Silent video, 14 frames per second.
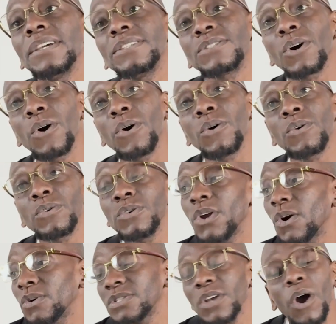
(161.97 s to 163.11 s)
So,
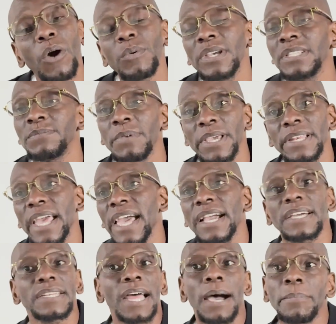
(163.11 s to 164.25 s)
it's always been
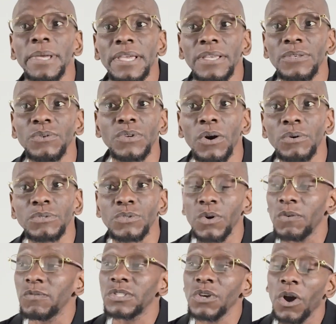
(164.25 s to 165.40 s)
economic. So
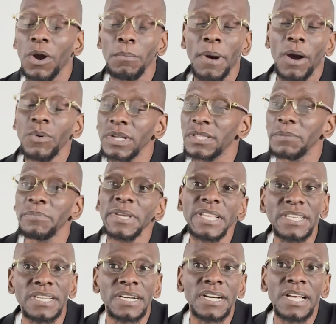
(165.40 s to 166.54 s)
if we talk about what the
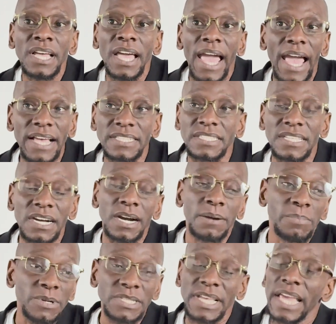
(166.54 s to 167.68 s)
media has done
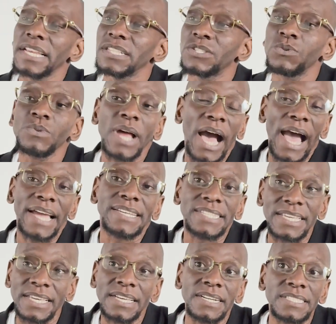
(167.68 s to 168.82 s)
pertaining to the
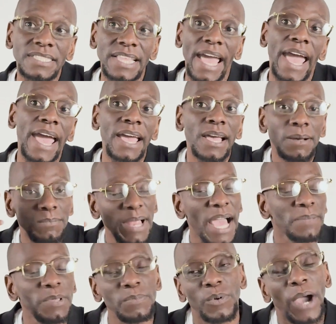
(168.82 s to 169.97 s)
ideas that
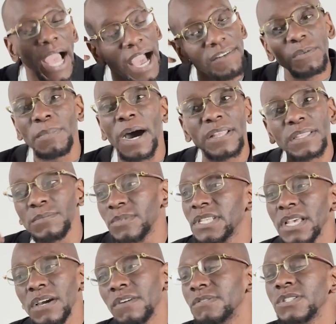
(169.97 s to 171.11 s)
Black people have about
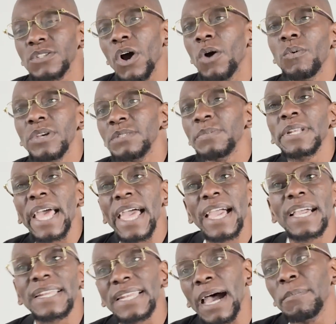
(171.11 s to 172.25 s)
themselves, it's always been an
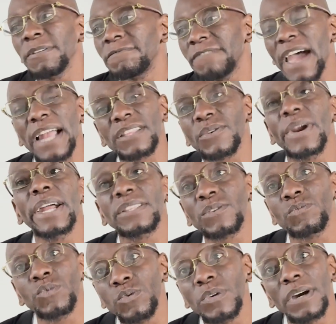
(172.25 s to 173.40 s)
economic factor at the
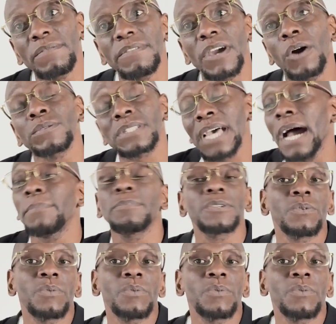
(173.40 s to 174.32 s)
root of it, on top of the